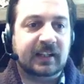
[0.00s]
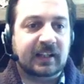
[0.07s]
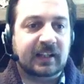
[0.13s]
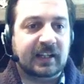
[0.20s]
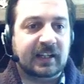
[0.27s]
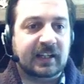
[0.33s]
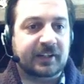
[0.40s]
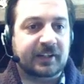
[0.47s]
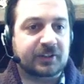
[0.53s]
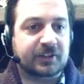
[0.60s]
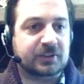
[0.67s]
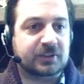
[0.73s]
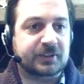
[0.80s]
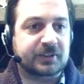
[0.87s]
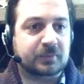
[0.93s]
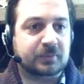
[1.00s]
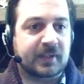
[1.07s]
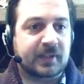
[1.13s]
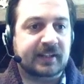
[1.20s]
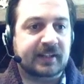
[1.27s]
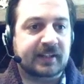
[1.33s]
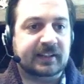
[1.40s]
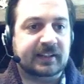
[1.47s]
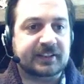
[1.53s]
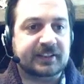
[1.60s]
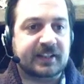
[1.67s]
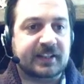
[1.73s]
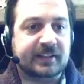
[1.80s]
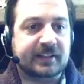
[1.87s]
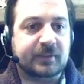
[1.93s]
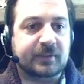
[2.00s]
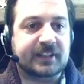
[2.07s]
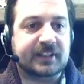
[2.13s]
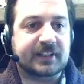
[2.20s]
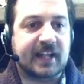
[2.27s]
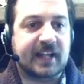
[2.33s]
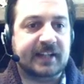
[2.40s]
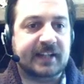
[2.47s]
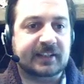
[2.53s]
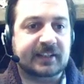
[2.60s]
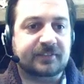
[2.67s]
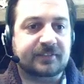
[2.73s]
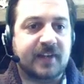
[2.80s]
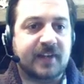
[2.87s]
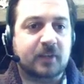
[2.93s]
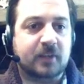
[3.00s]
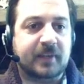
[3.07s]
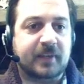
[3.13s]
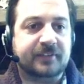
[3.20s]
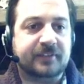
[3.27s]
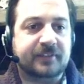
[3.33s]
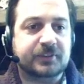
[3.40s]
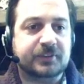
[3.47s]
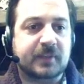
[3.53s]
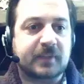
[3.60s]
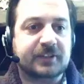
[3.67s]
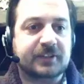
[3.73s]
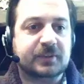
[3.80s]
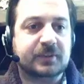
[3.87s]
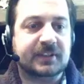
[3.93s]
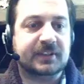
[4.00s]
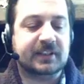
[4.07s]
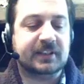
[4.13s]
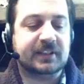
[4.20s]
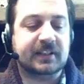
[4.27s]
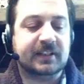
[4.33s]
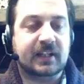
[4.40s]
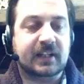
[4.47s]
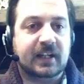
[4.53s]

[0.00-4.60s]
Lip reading: And also as well, actually I think we need to add in the file path as well, so it's in